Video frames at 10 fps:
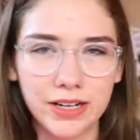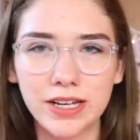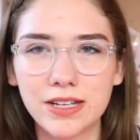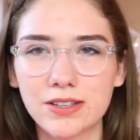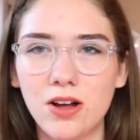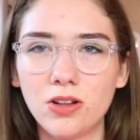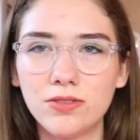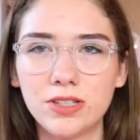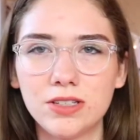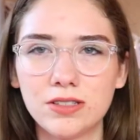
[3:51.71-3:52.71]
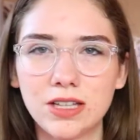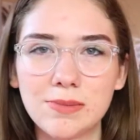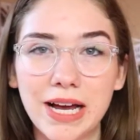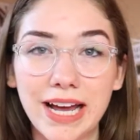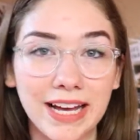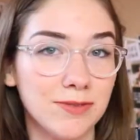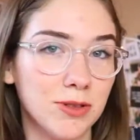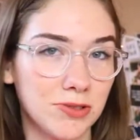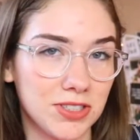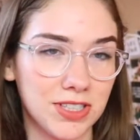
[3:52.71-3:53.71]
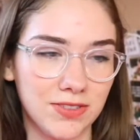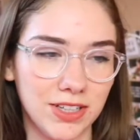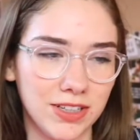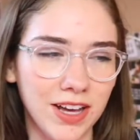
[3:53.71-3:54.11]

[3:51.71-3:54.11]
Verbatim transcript: It has all of the syllabi I have been receiving.